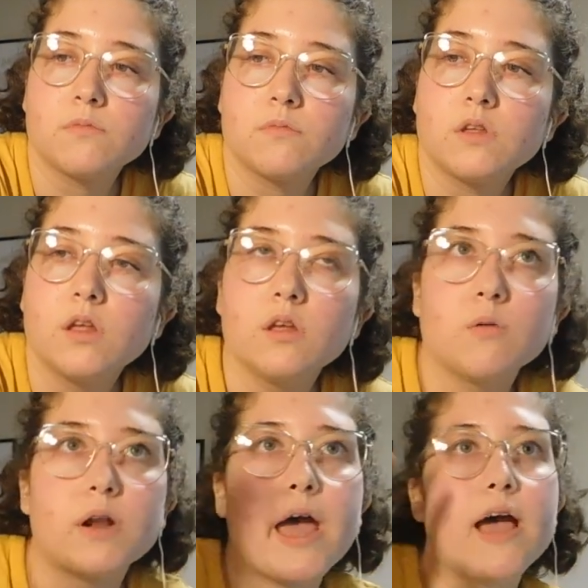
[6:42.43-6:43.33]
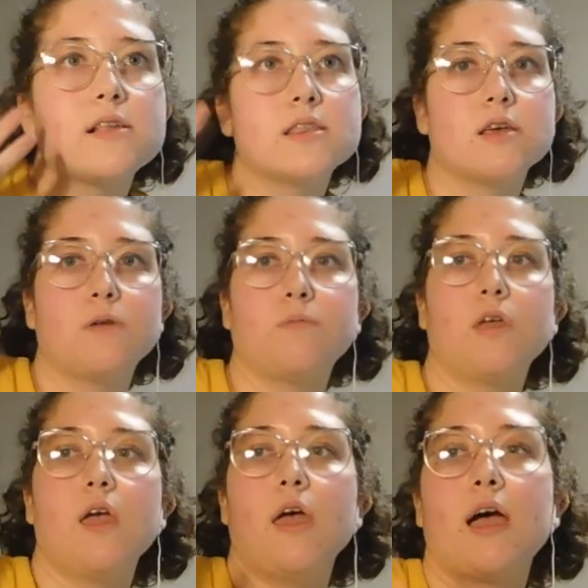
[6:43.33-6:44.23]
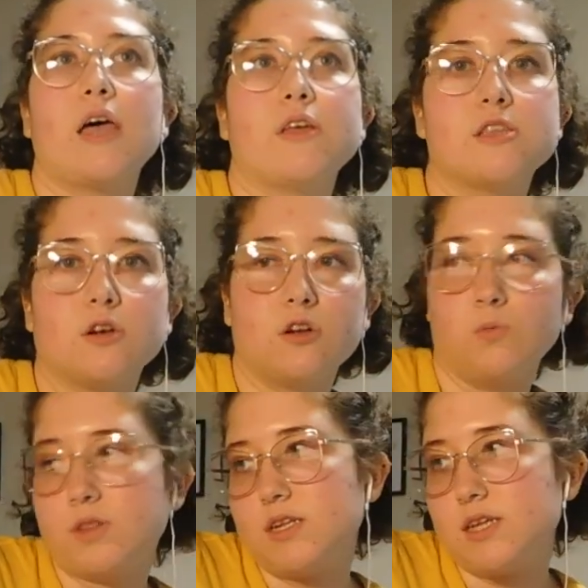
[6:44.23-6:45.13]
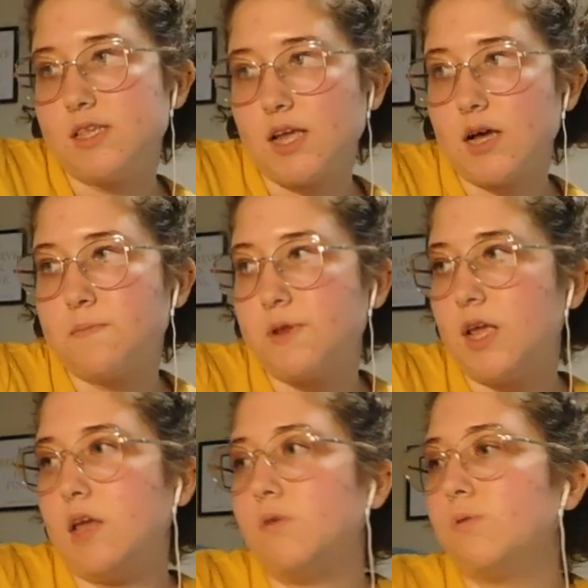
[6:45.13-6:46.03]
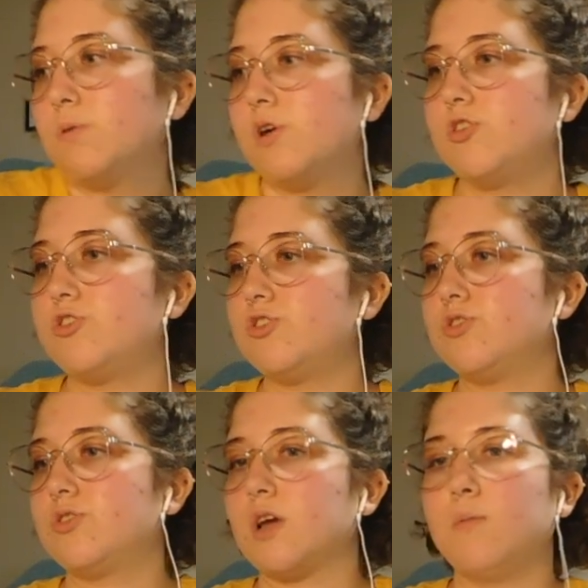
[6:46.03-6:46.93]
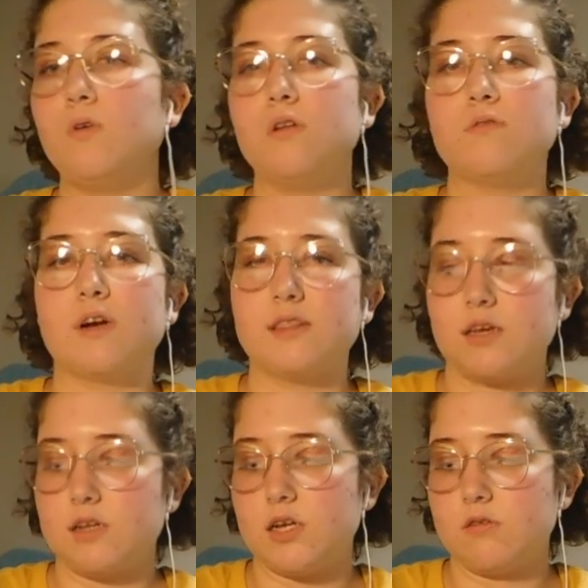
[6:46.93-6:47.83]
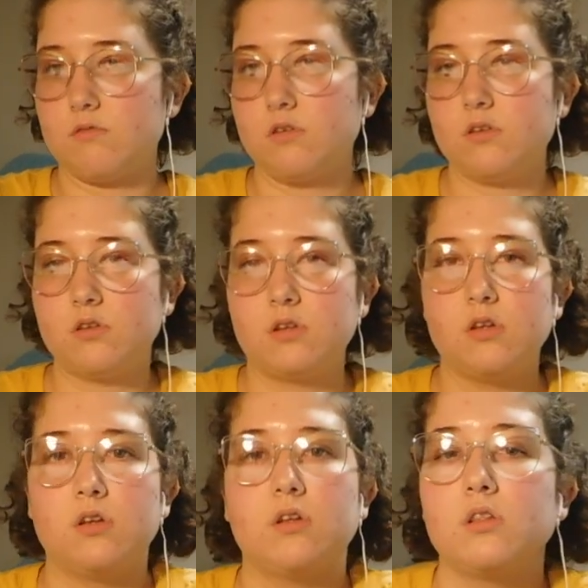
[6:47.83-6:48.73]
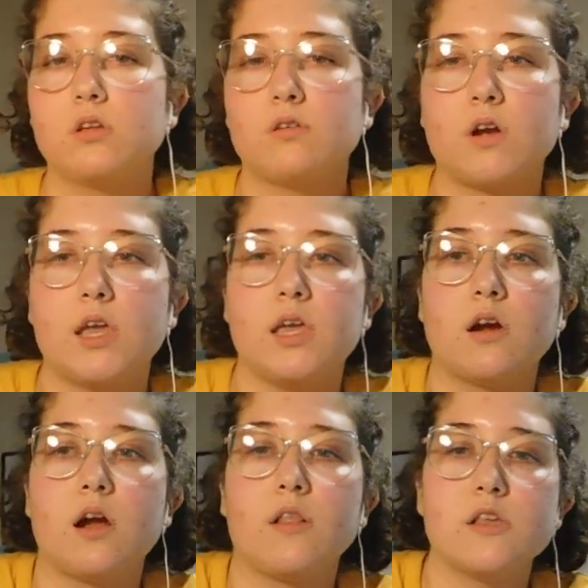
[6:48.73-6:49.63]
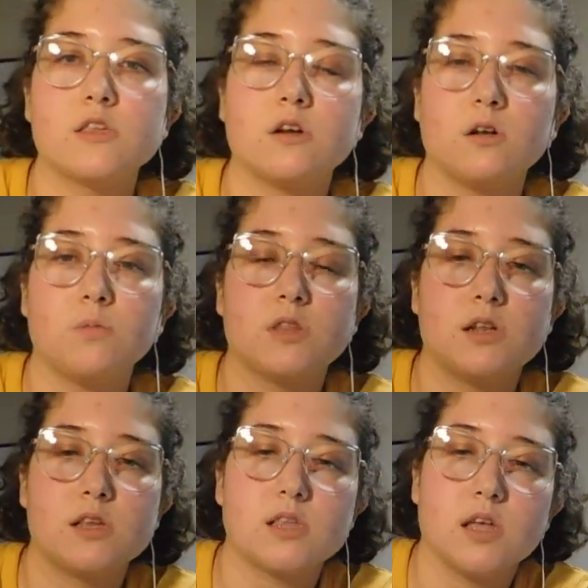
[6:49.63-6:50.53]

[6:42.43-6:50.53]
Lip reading: I want to ask them how they started with the Disney company, which I'm going to write that down, like right here, how they started with the Disney